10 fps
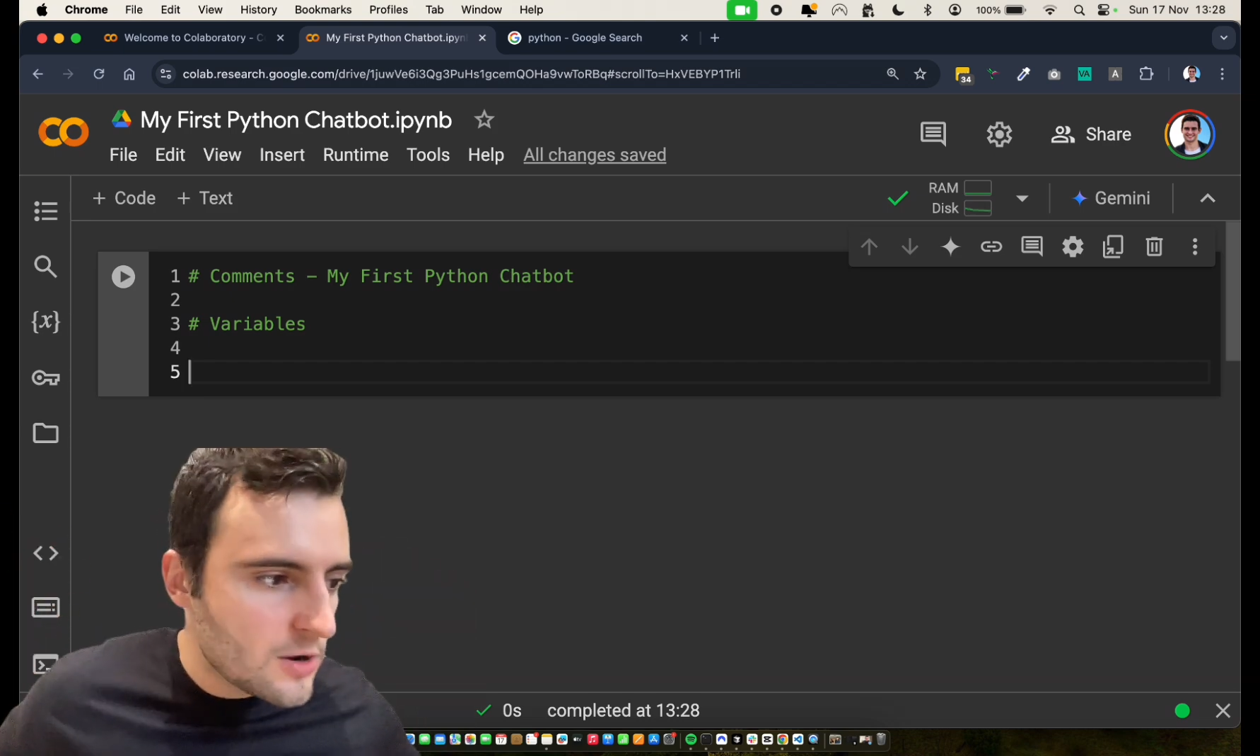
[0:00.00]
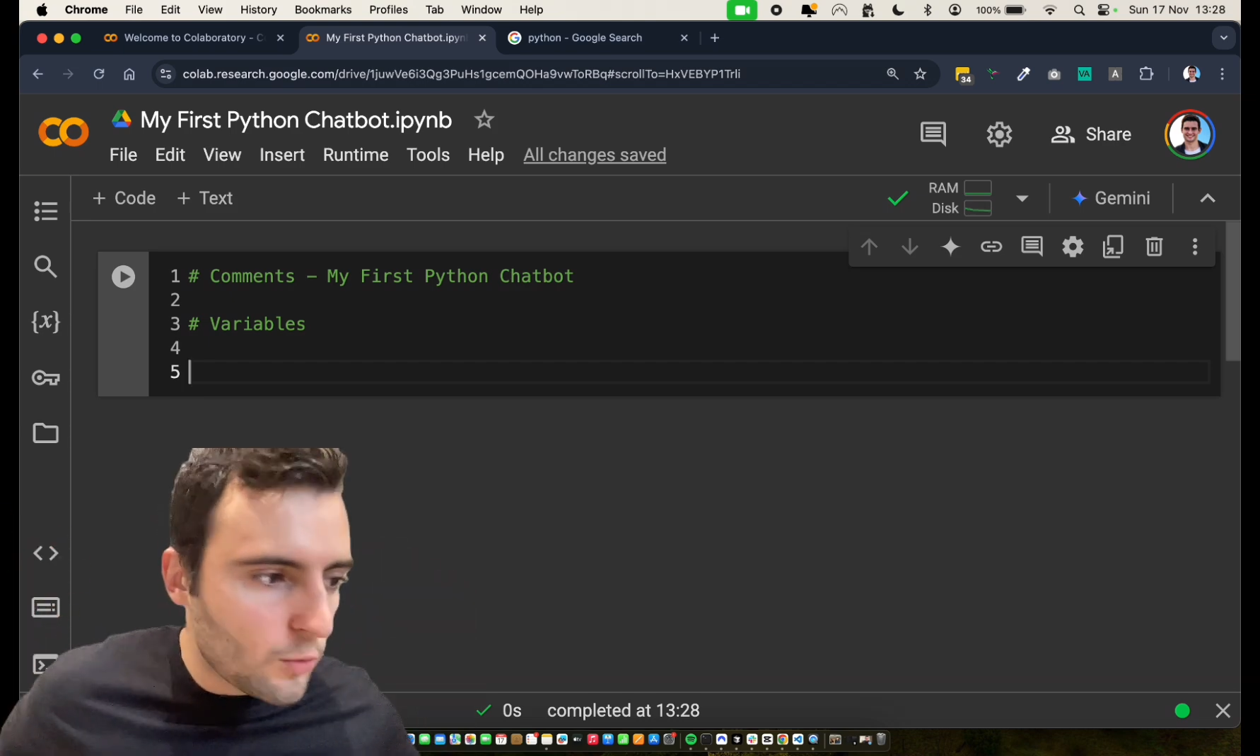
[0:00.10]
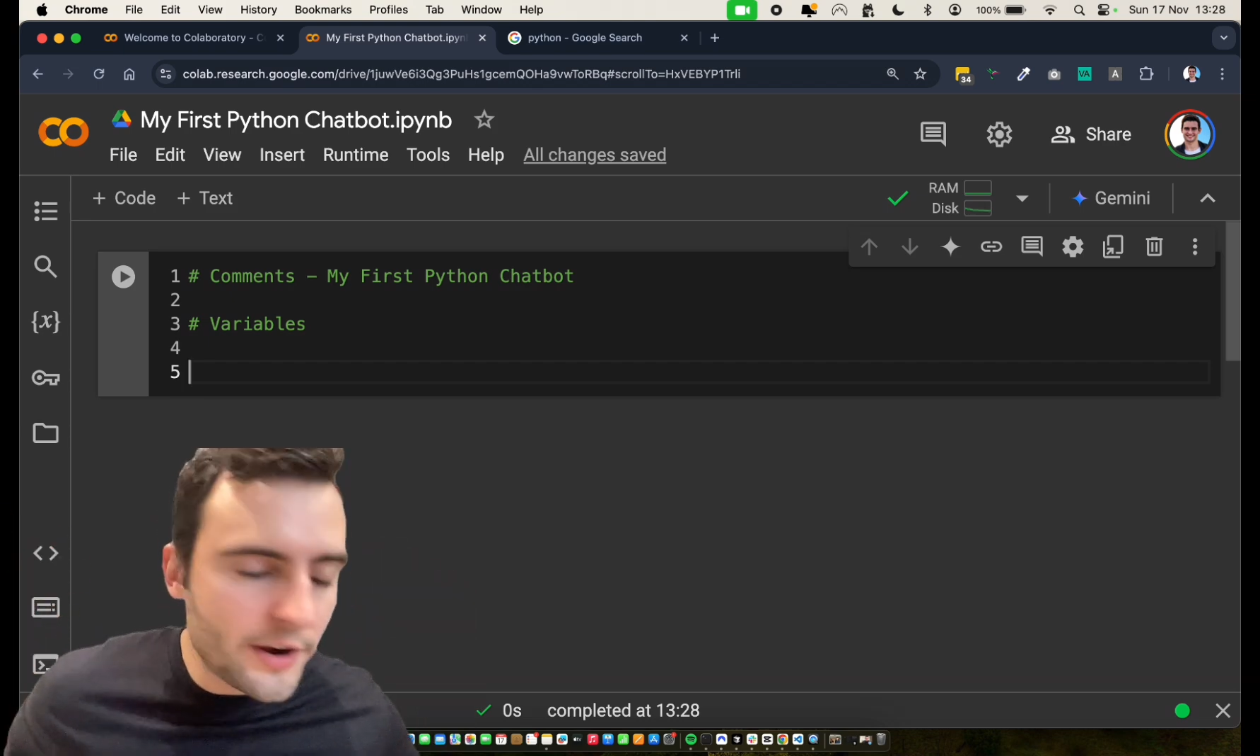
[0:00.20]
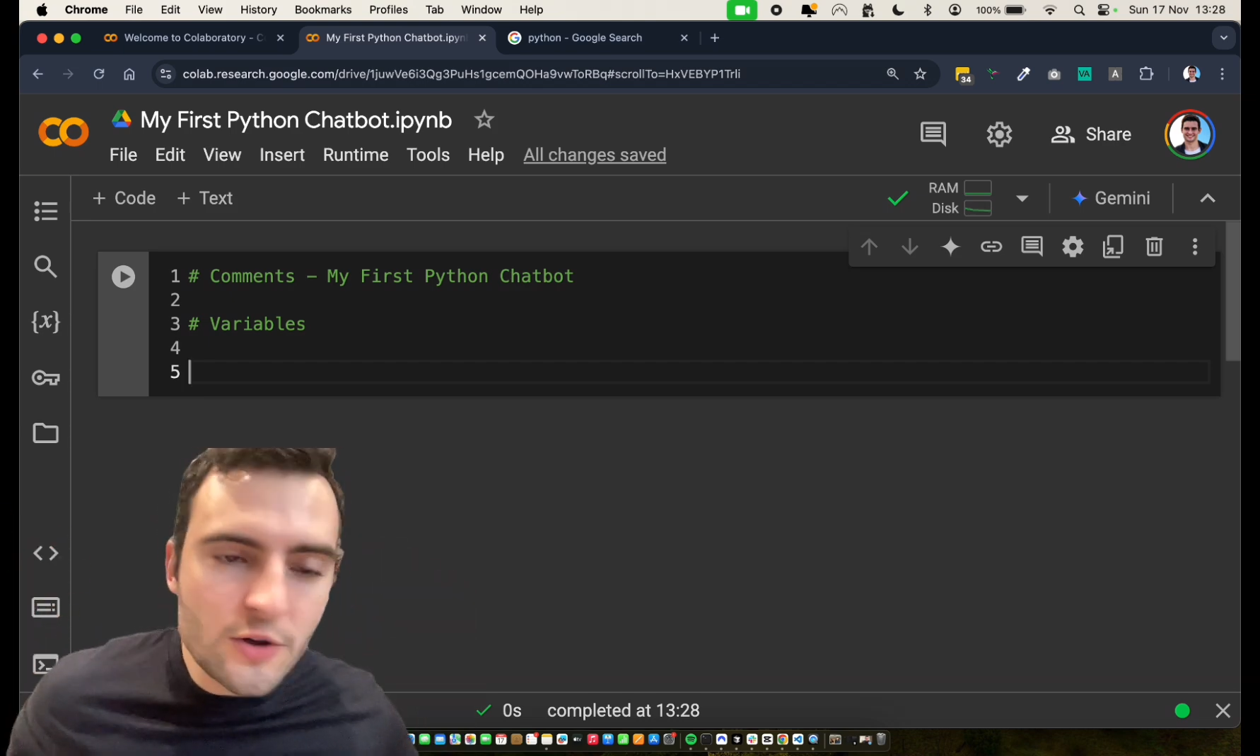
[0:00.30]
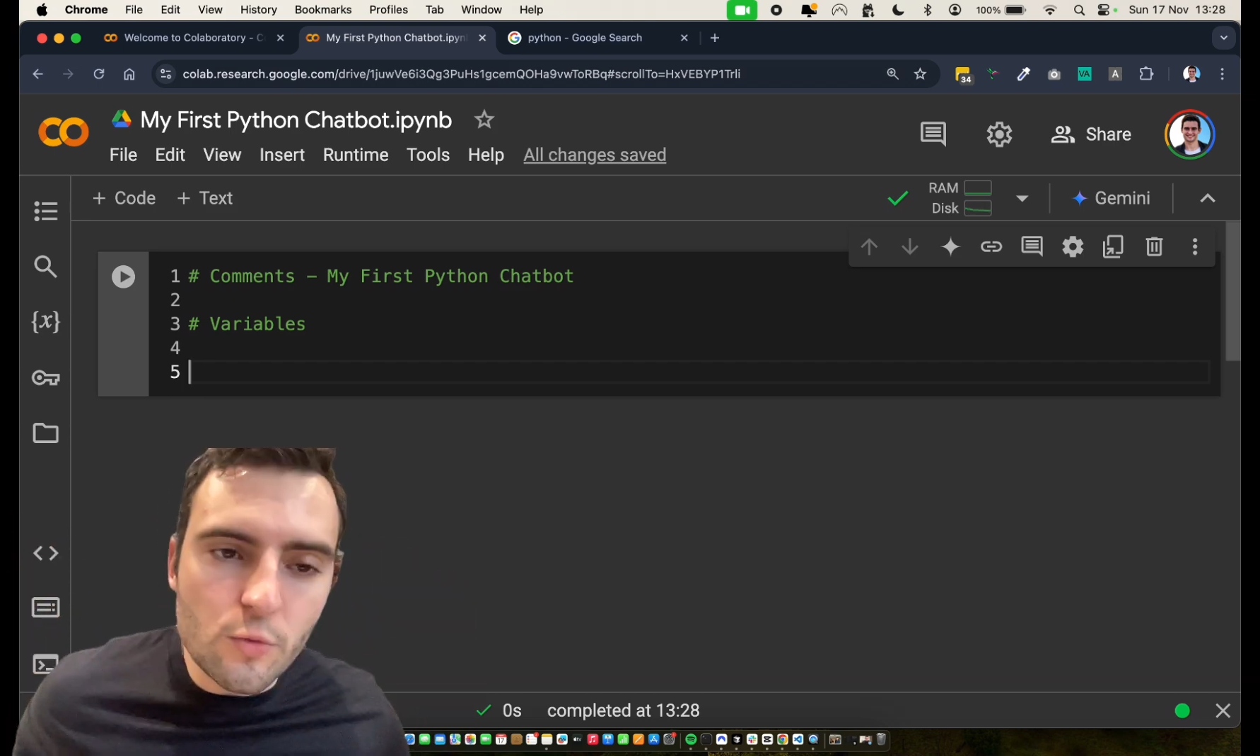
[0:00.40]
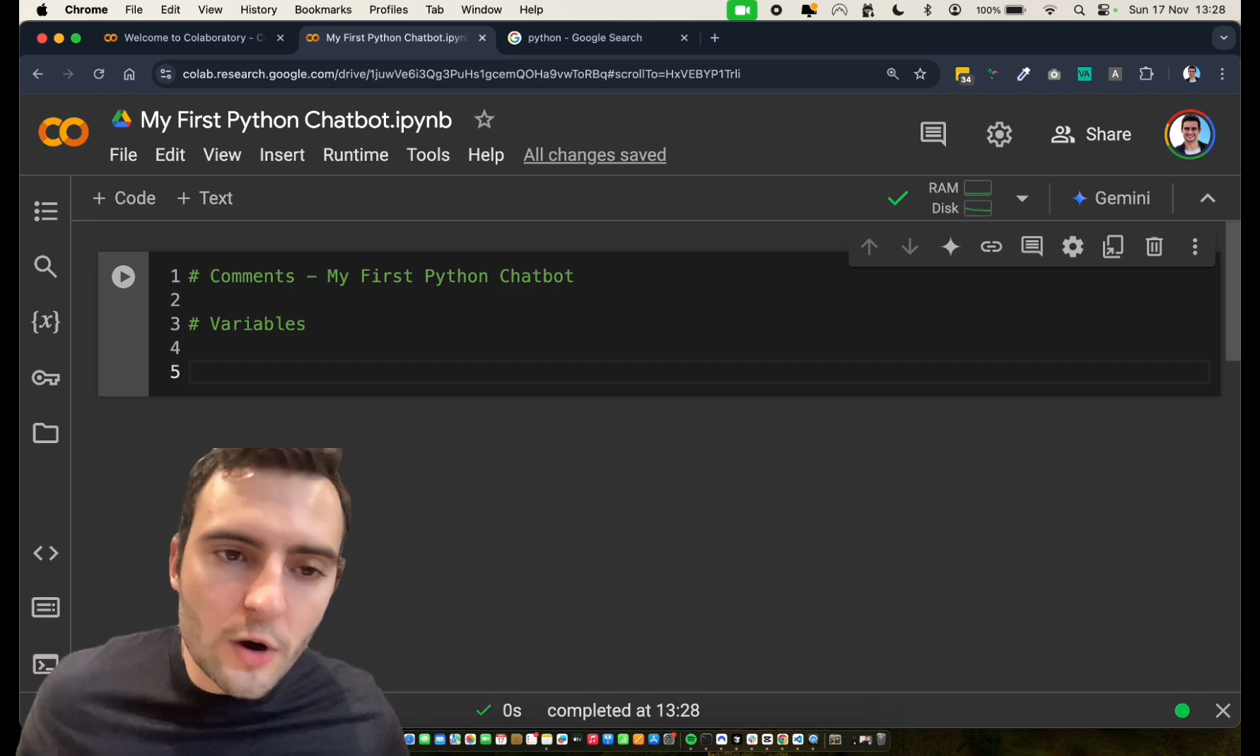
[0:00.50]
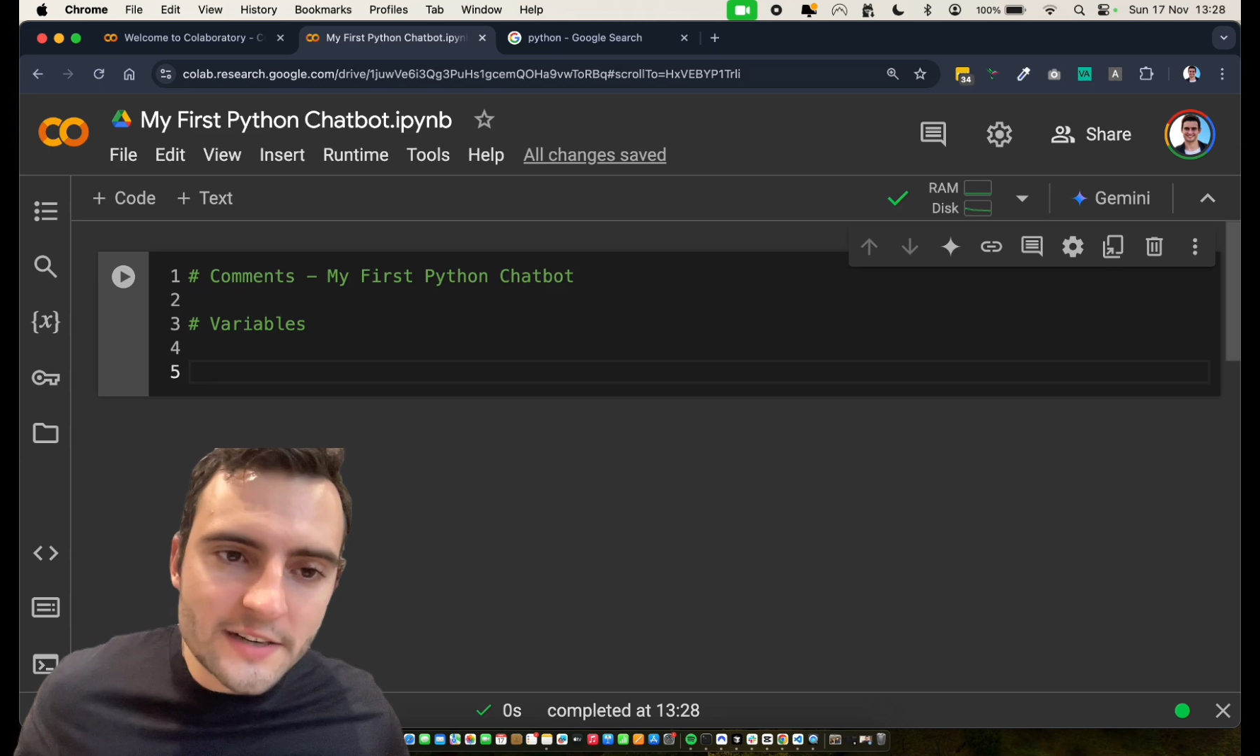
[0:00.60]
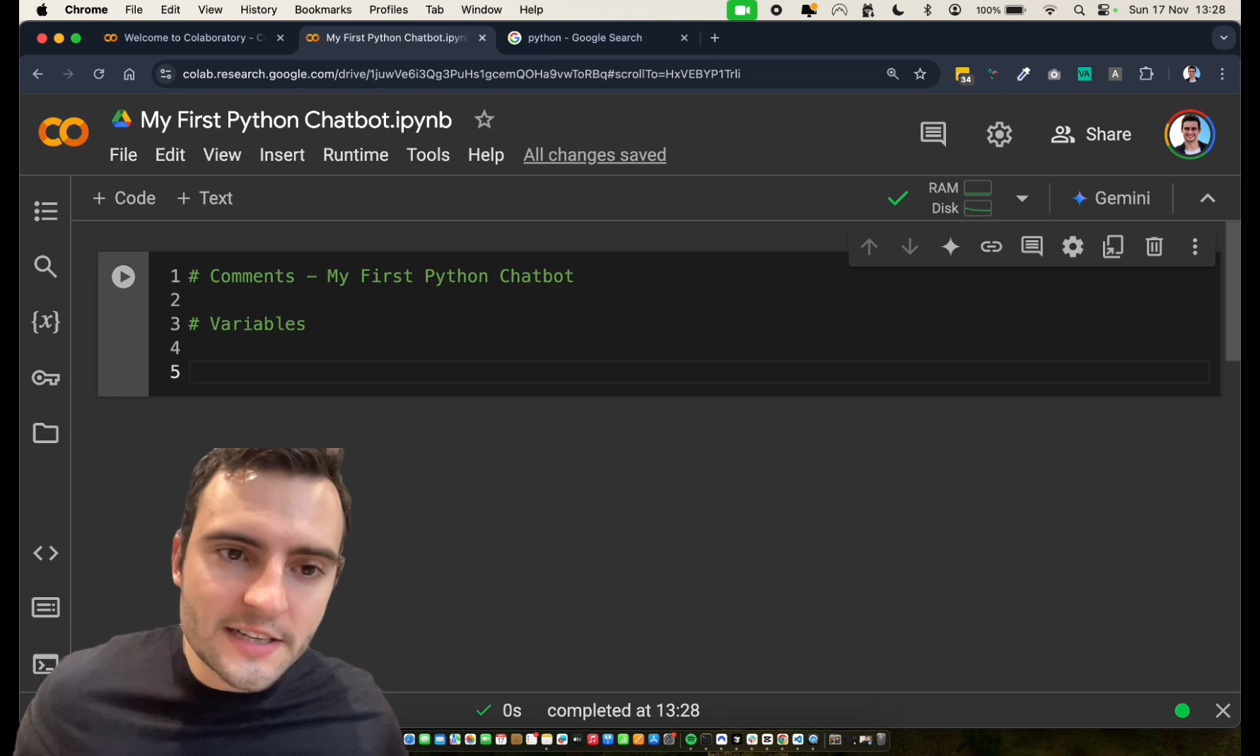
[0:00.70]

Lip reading: where you want